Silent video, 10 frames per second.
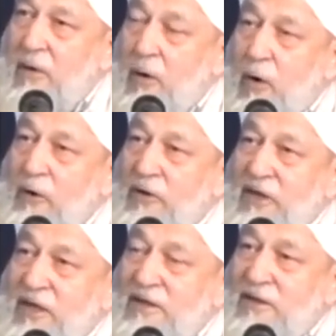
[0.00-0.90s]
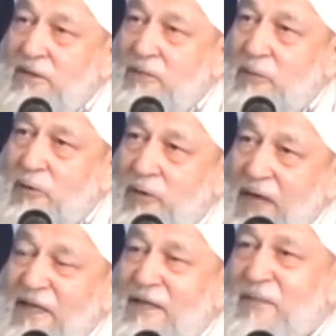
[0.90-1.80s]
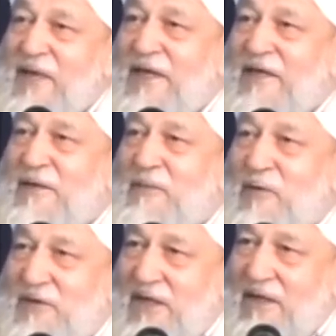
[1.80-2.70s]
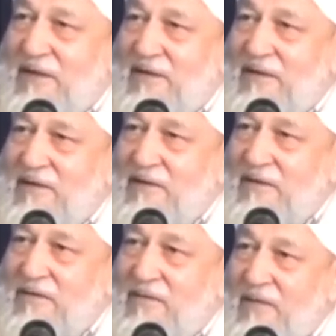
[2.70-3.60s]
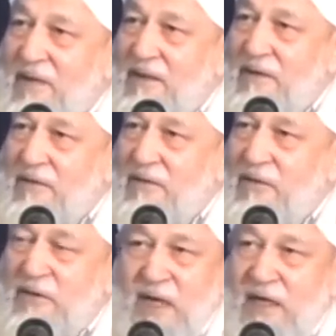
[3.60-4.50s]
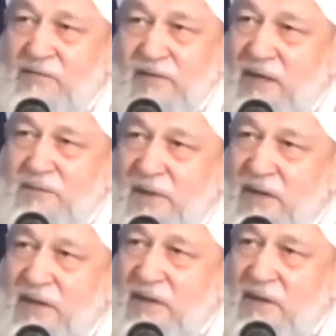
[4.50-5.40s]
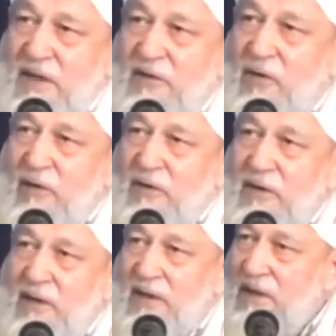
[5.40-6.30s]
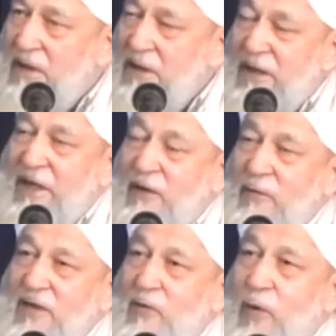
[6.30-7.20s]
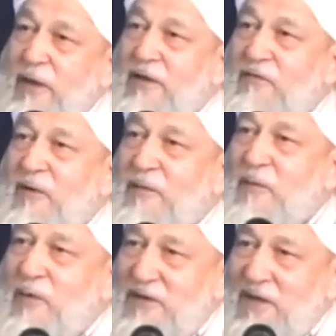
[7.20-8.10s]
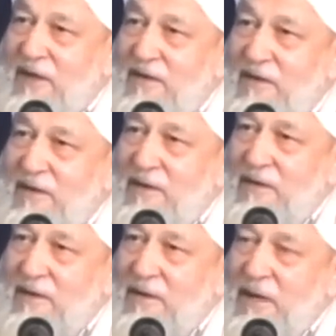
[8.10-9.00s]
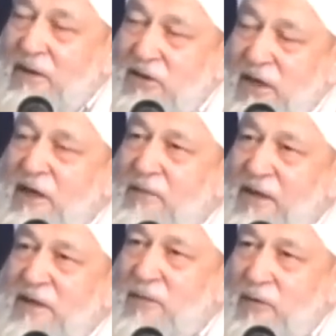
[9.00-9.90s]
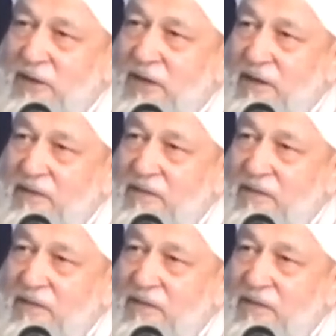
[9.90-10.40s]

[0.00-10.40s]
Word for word: all these together make it a mozza. So scientific explanation does not take away the wonder from a mozza. It still remains a mozza.